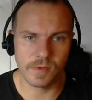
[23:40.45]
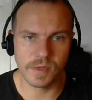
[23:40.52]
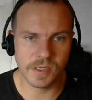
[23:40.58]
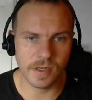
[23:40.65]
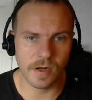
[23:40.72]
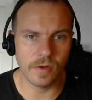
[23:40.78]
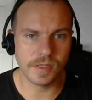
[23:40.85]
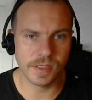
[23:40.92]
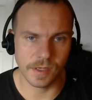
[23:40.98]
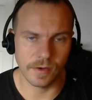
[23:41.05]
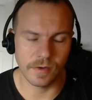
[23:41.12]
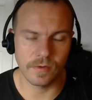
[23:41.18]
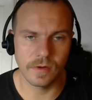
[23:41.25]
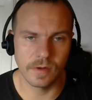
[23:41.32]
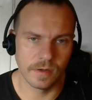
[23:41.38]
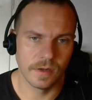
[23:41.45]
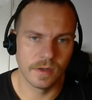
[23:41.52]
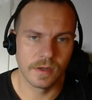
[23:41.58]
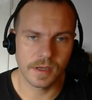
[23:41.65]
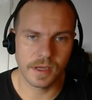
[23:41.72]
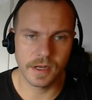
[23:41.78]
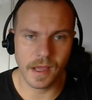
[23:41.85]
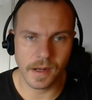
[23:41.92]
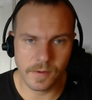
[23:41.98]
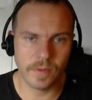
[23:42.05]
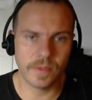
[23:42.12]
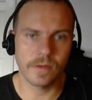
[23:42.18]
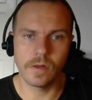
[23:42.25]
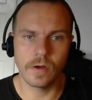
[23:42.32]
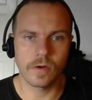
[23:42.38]
We should also connect
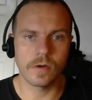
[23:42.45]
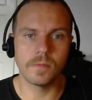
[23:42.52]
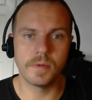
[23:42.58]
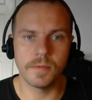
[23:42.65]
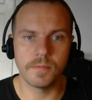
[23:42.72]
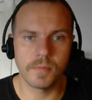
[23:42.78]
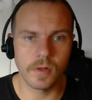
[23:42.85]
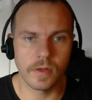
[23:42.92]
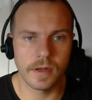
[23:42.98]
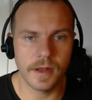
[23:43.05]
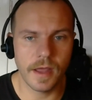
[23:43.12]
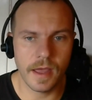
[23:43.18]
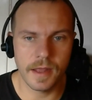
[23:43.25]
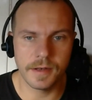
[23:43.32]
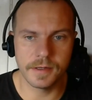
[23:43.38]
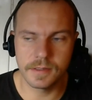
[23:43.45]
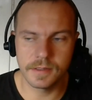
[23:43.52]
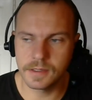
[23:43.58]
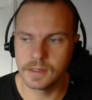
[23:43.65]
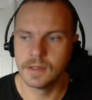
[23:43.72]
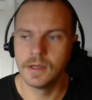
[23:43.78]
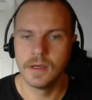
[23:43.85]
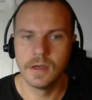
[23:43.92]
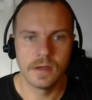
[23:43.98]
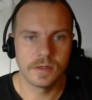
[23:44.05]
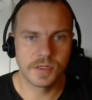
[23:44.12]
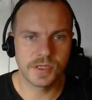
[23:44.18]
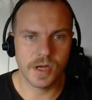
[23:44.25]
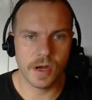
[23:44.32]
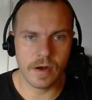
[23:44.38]
with the local people and
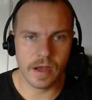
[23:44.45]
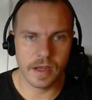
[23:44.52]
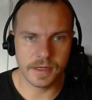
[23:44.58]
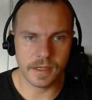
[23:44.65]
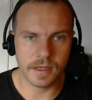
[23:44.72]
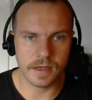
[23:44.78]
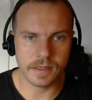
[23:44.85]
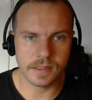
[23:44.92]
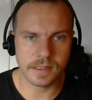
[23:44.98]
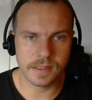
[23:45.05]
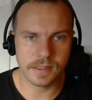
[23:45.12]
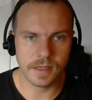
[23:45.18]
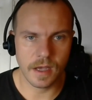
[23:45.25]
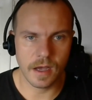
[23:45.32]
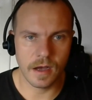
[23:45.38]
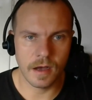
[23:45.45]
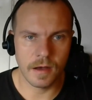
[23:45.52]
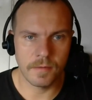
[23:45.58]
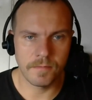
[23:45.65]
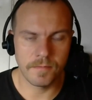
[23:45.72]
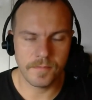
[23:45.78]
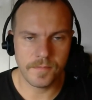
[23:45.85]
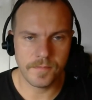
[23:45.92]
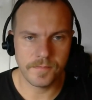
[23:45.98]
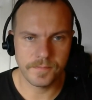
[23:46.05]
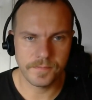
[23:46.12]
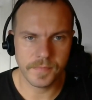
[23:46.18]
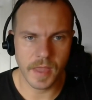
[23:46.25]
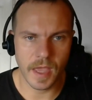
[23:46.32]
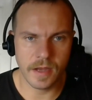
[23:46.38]
share ideas
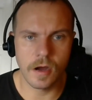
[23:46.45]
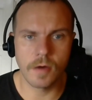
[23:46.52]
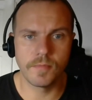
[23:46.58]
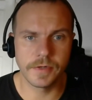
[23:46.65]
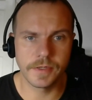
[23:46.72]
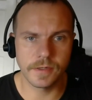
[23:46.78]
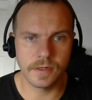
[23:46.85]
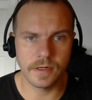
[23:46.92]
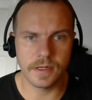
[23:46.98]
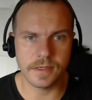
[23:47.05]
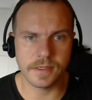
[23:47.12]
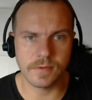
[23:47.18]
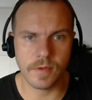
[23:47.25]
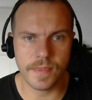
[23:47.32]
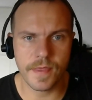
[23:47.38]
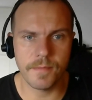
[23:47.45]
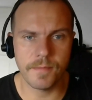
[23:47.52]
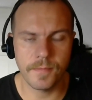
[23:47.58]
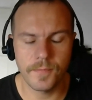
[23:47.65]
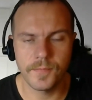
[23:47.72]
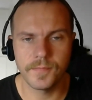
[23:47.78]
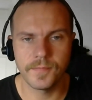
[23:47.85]
and opportunities with them.